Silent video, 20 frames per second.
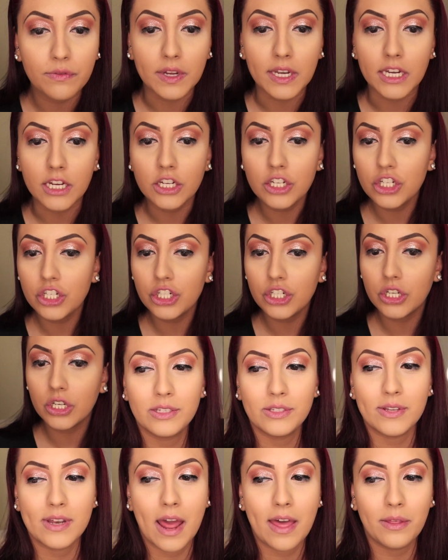finish.
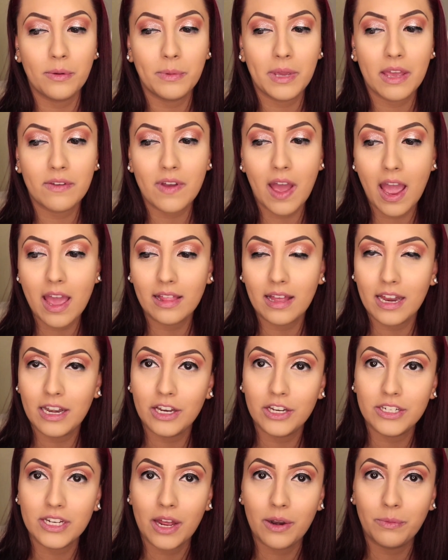So now that we have
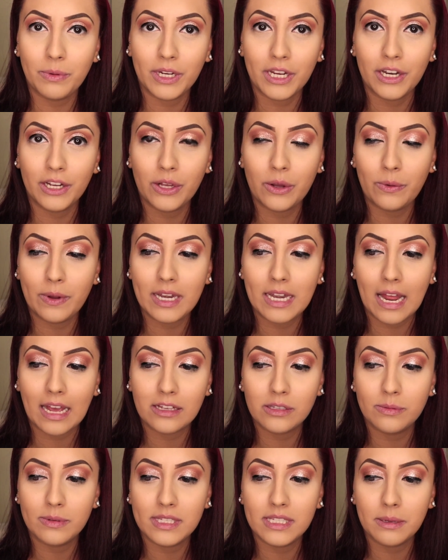eyeliner done, we're gonna go in
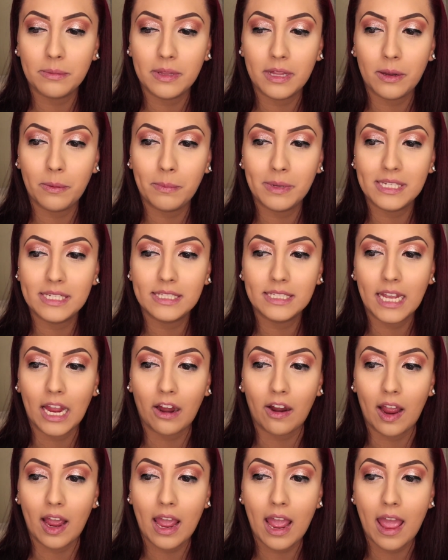next with some of their
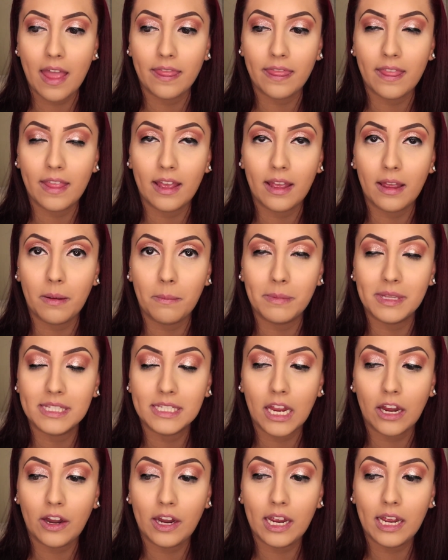mascara, and the
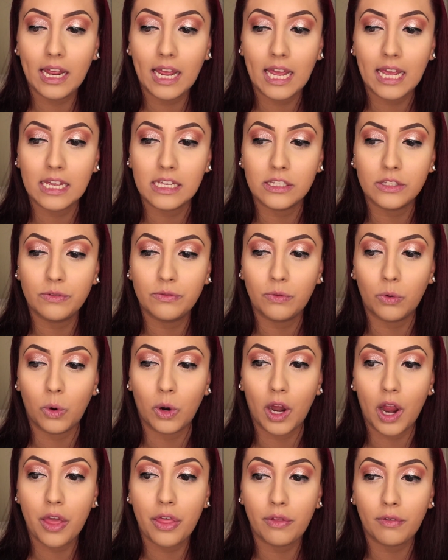mascara is
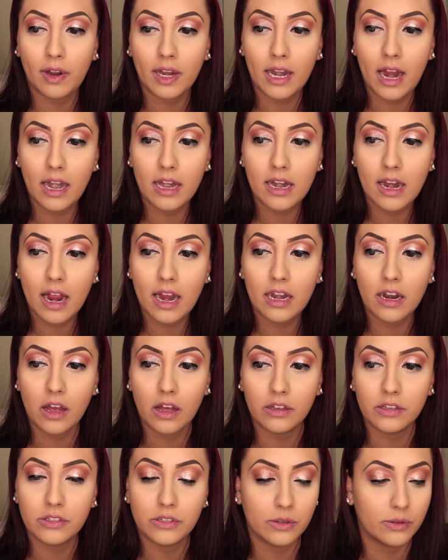for $3.99
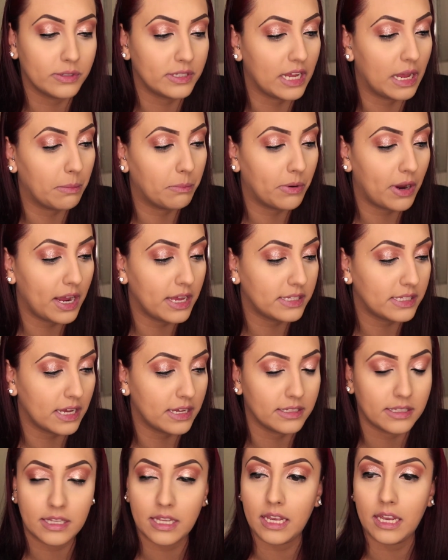also, same price
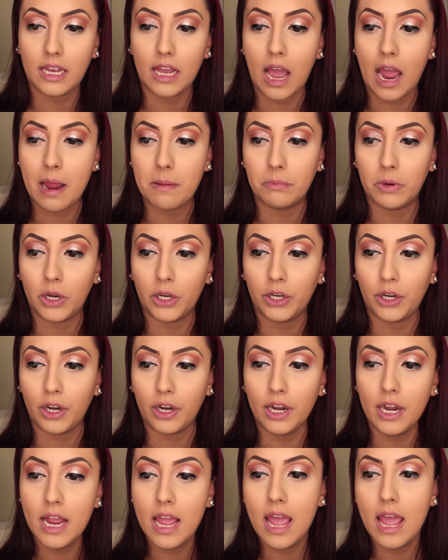as the eye
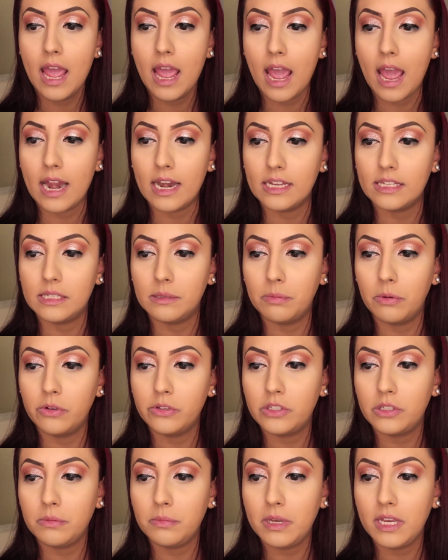marker, and it's
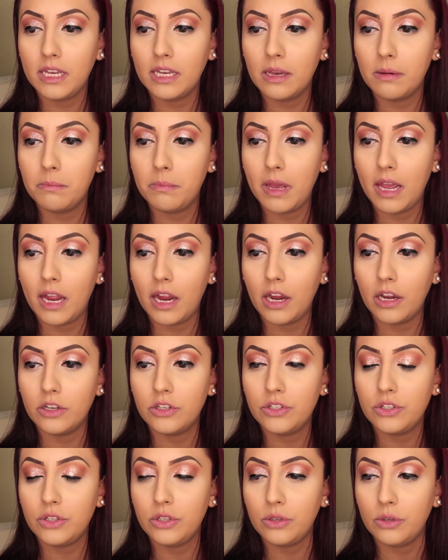supposed to be
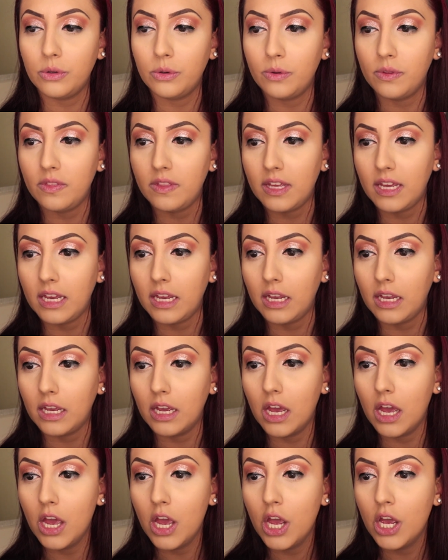compared to
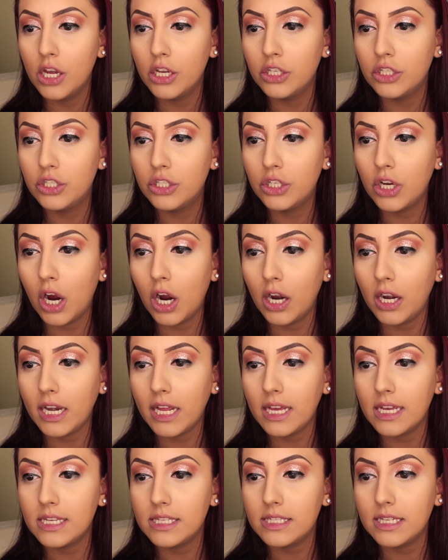the
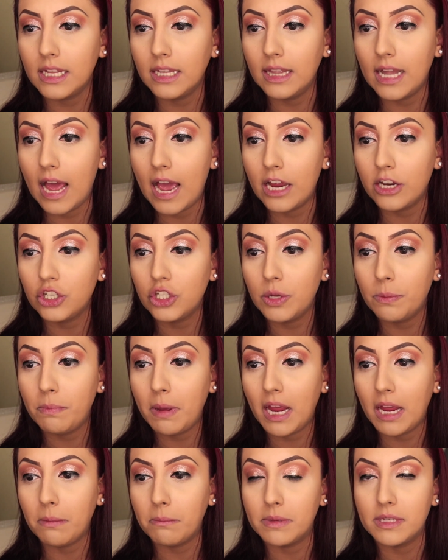Tarteist Lash
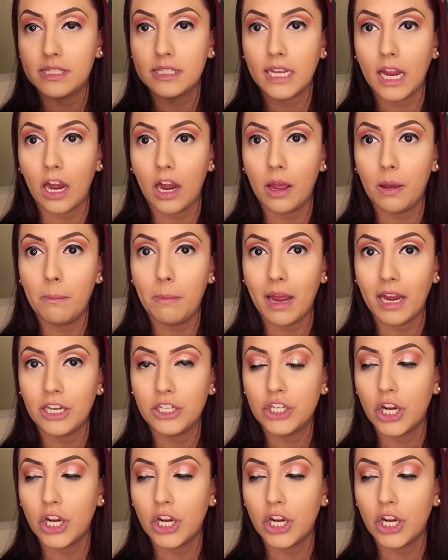Paint Mascara by